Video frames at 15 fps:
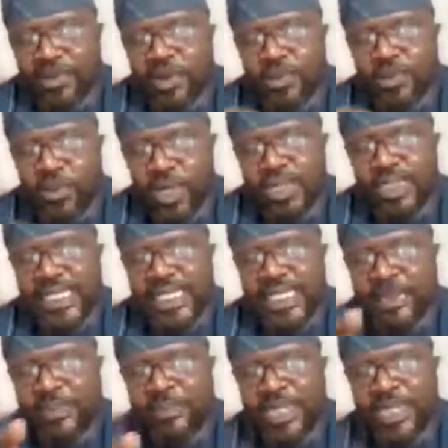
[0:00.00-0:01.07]
But this second
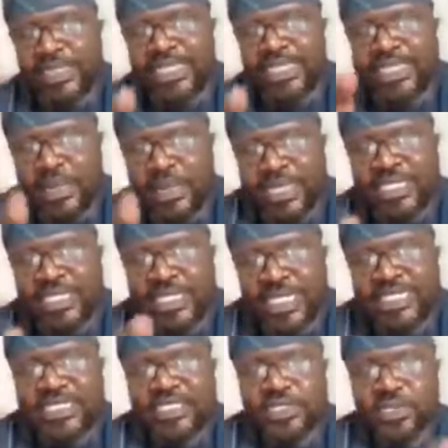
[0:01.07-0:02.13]
one is a bit
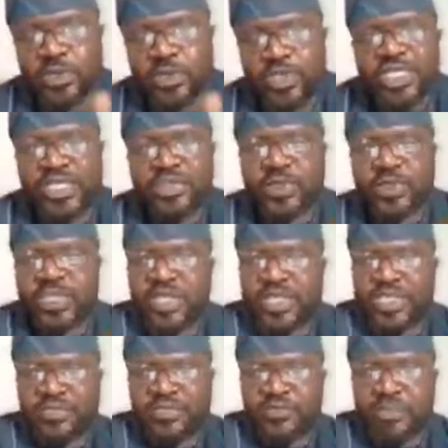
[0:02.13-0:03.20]

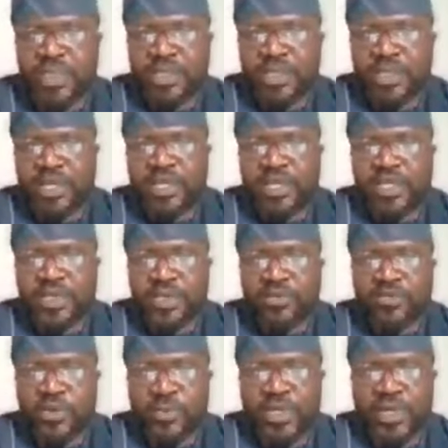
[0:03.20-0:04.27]
interesting from
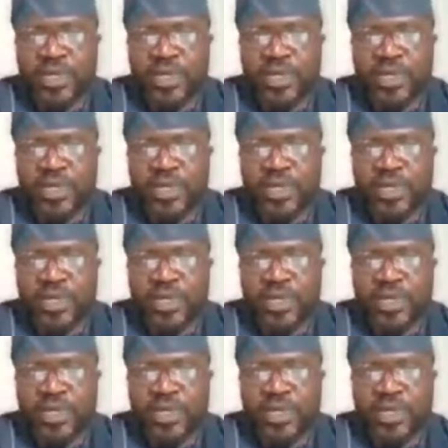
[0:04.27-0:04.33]
the